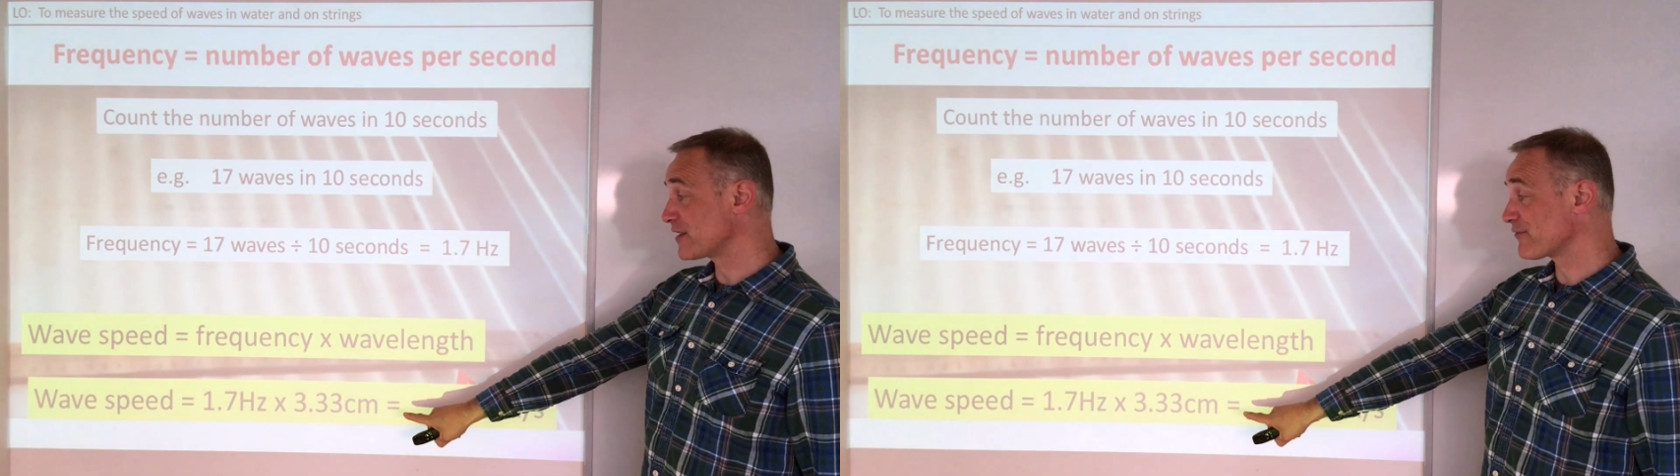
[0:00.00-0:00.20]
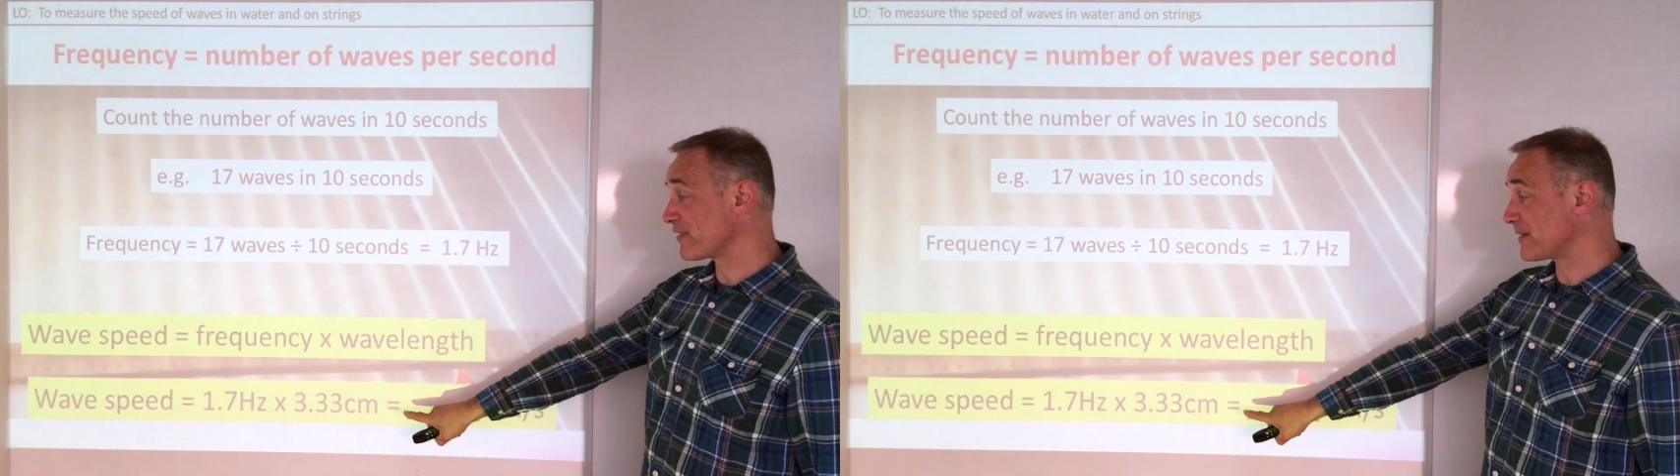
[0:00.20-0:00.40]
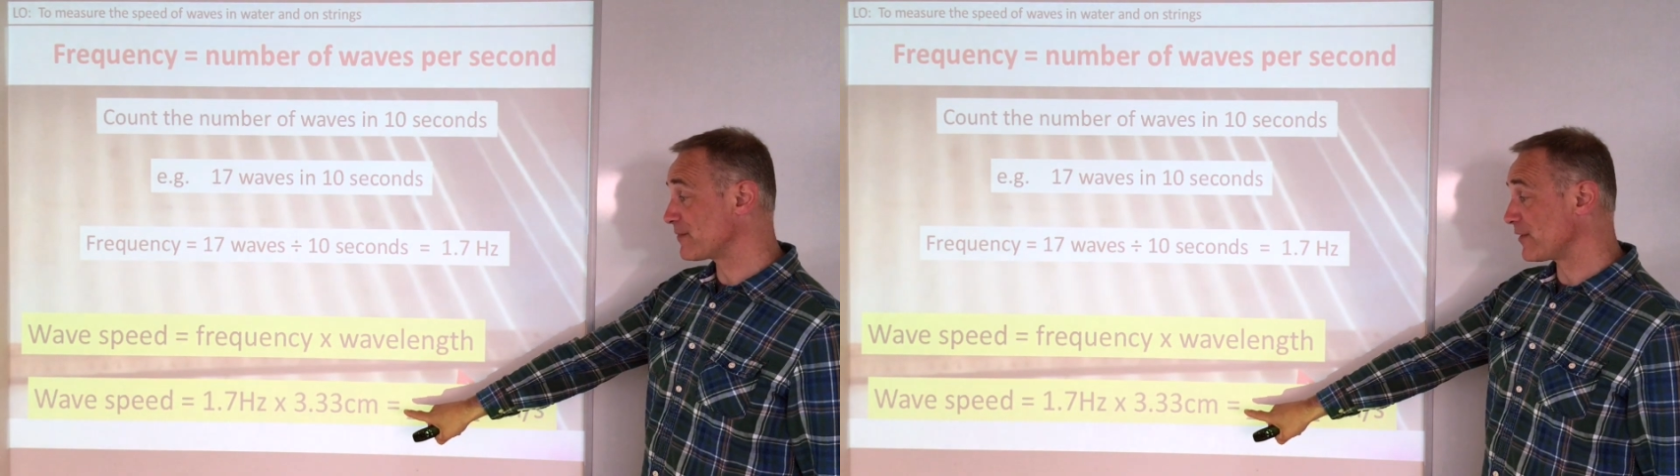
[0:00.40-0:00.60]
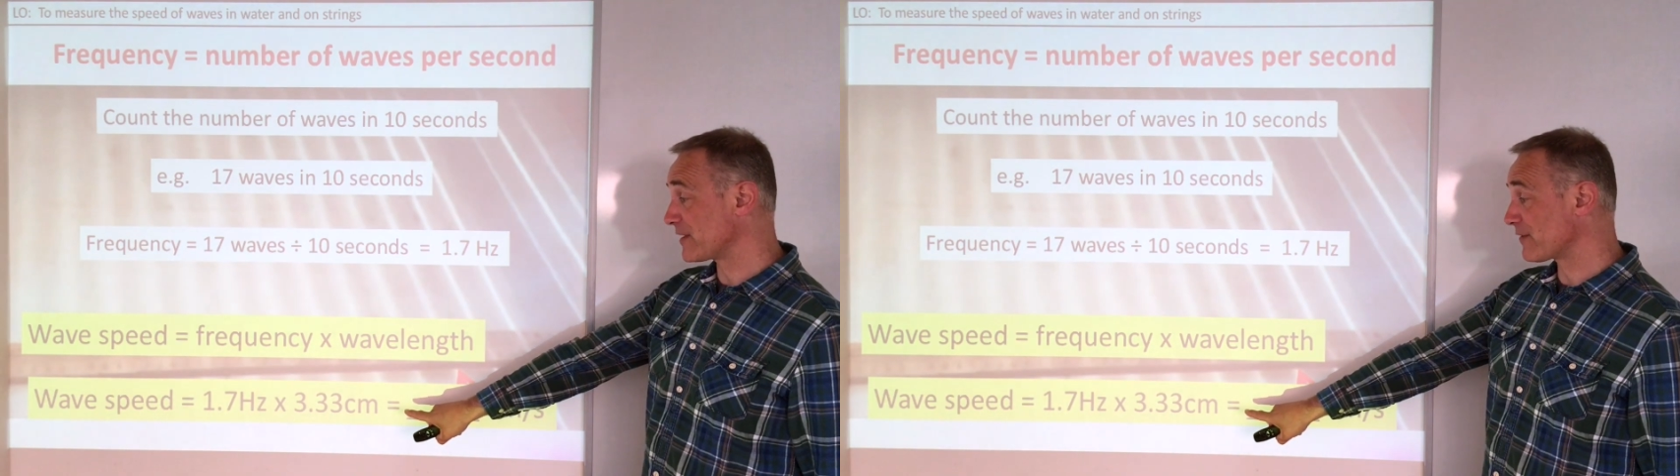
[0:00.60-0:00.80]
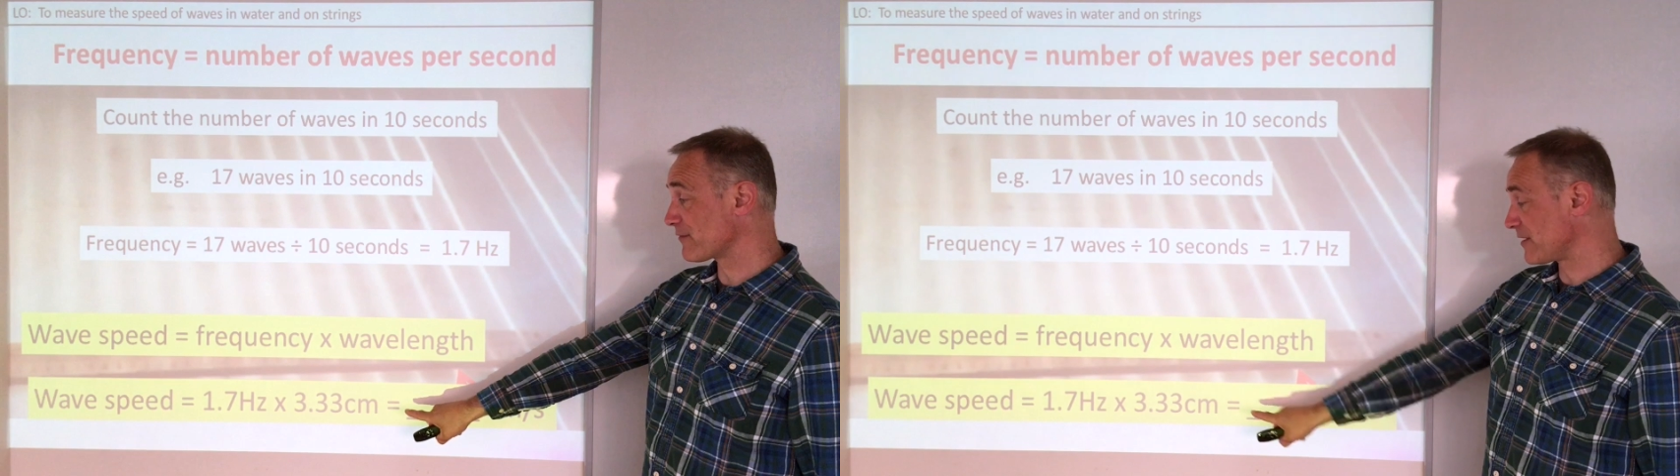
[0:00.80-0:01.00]

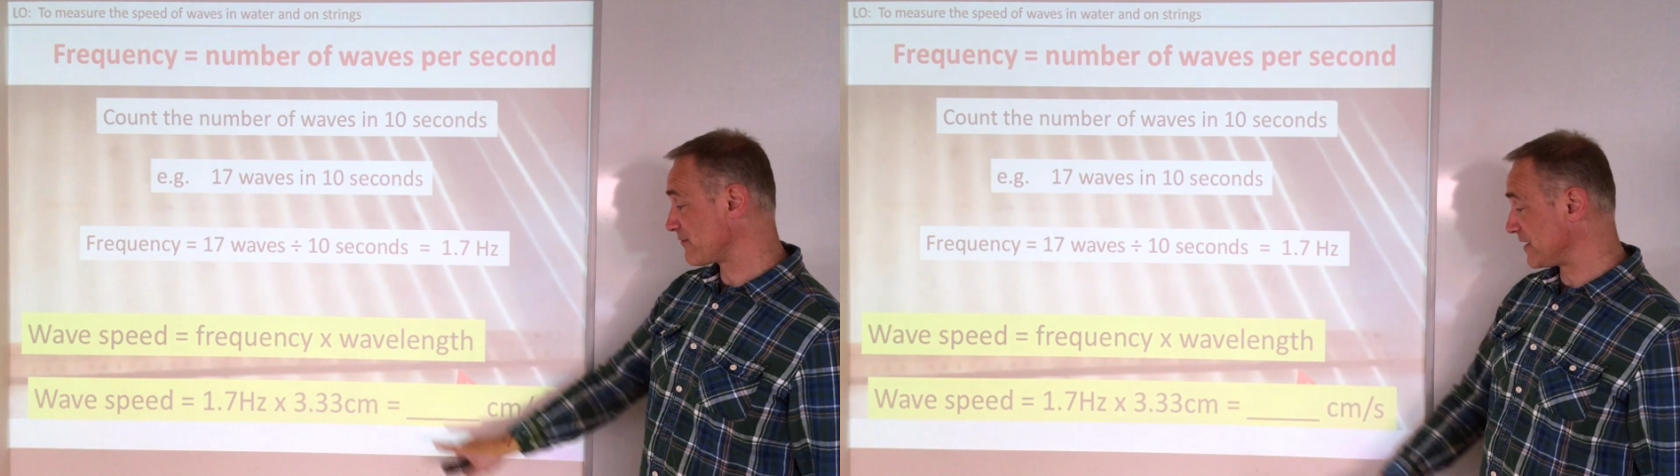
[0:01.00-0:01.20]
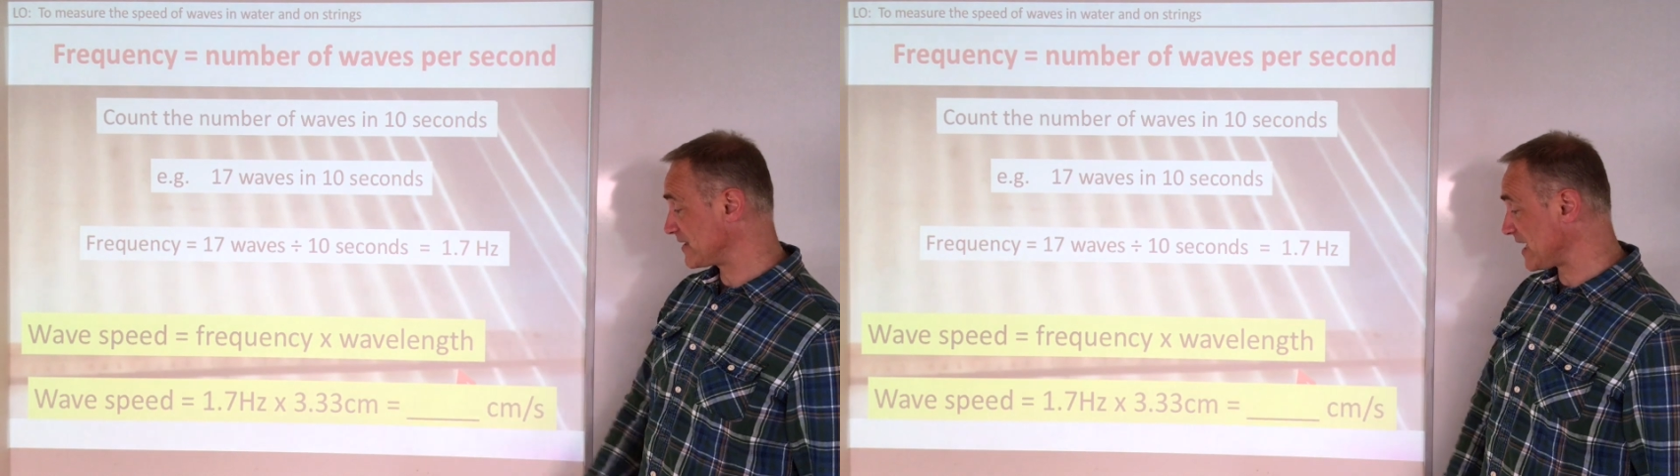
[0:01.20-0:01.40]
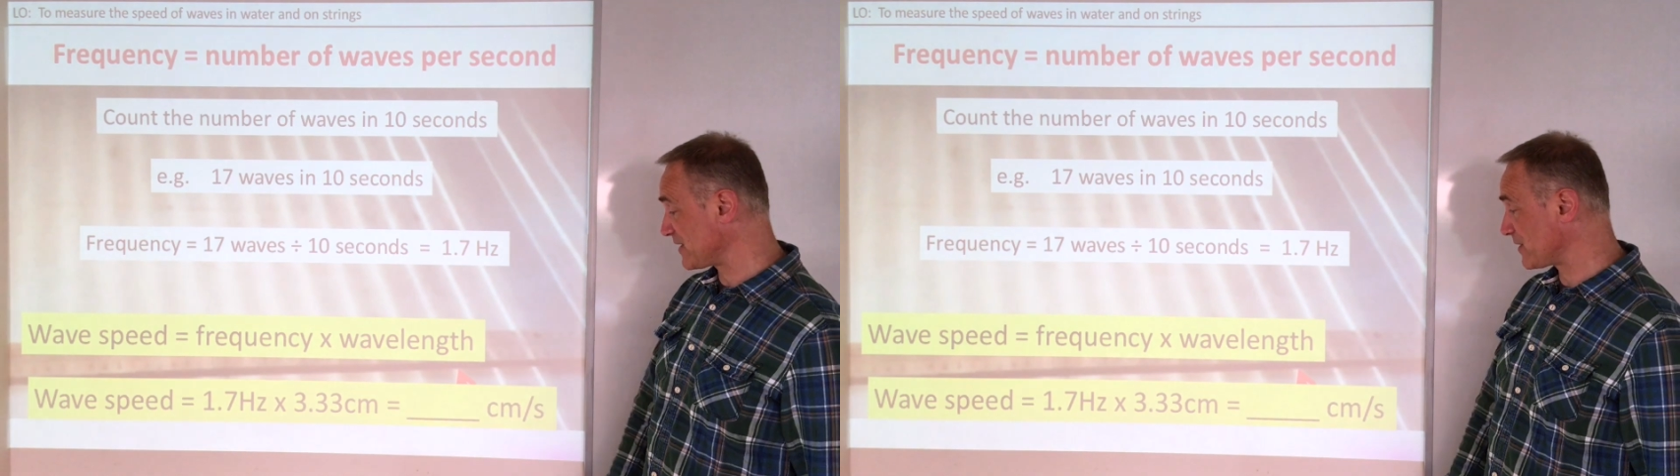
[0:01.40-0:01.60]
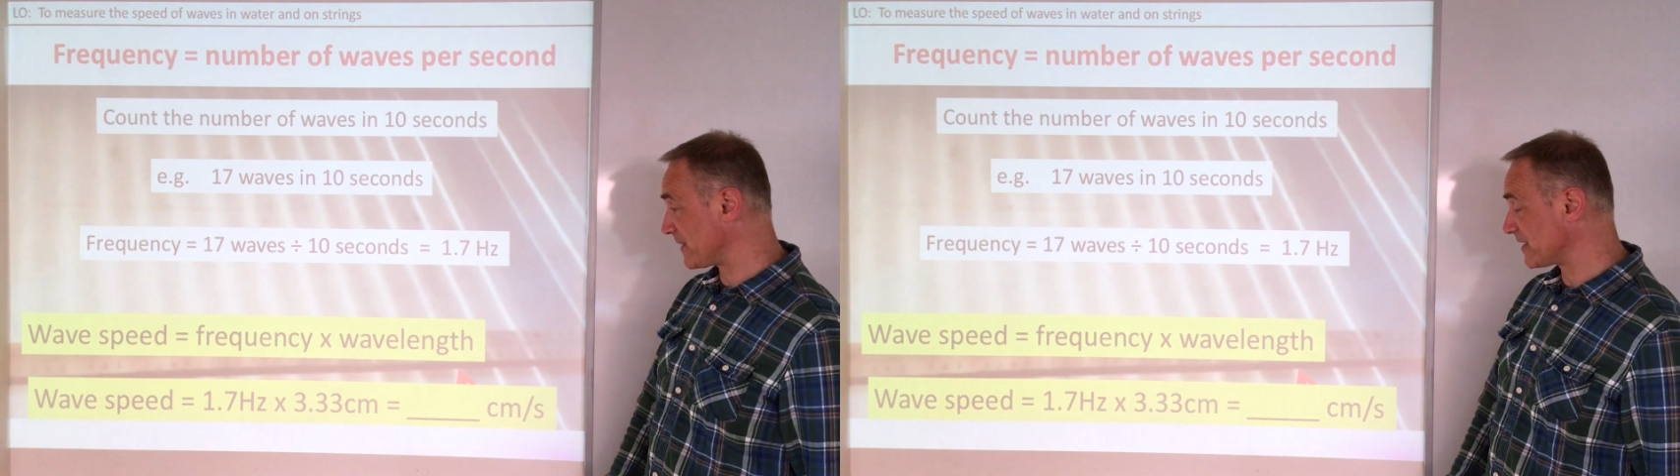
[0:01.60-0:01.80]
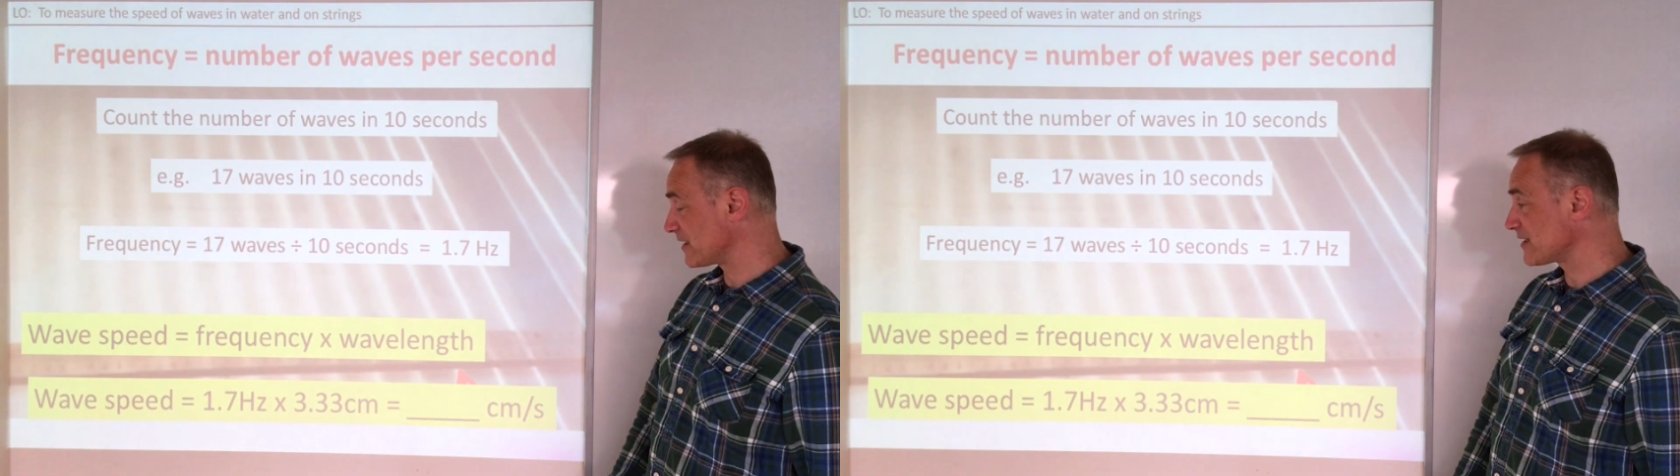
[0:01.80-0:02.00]
3.33
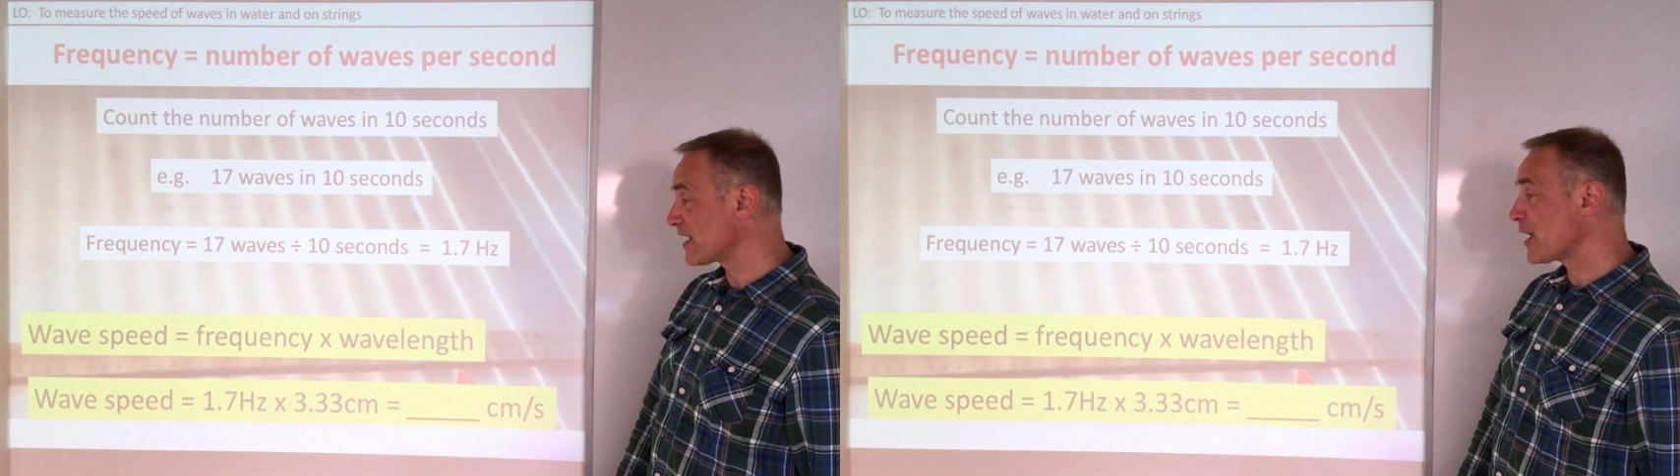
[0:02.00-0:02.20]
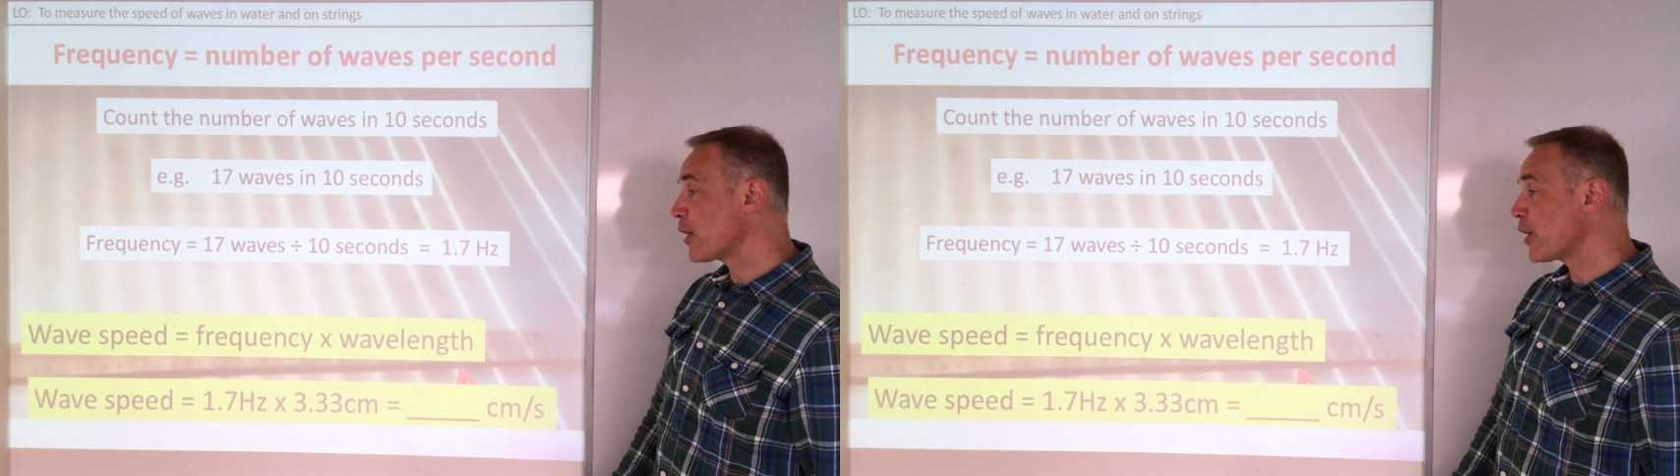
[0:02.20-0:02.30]
centimeters,